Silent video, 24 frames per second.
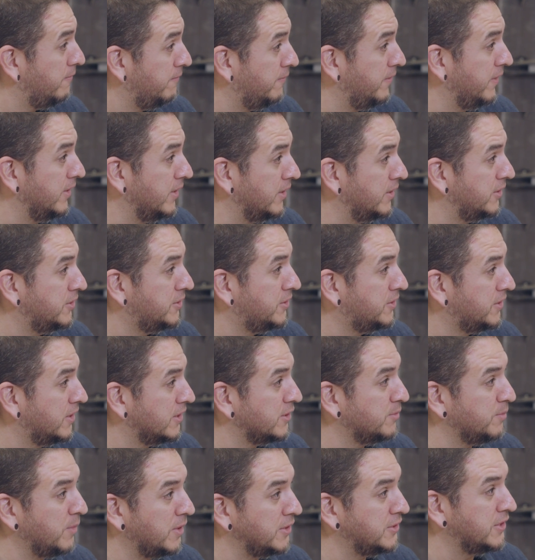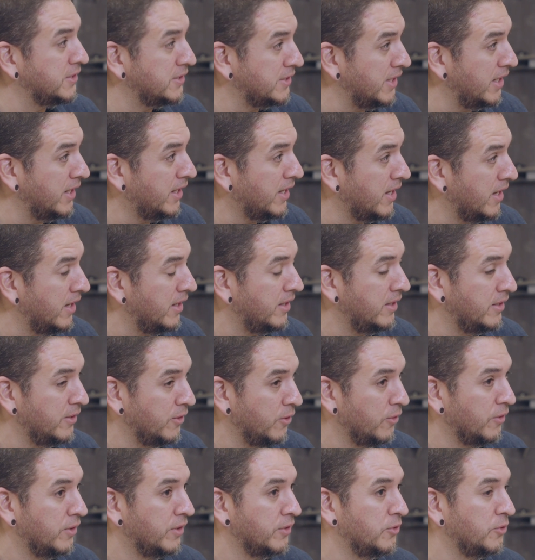Finnish as much as they can in
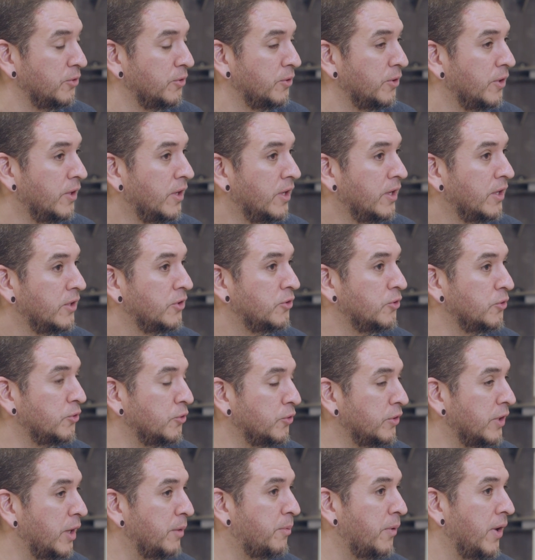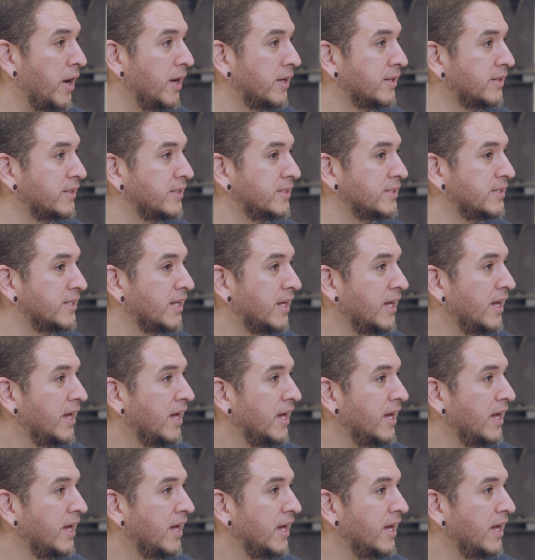order to do their practice.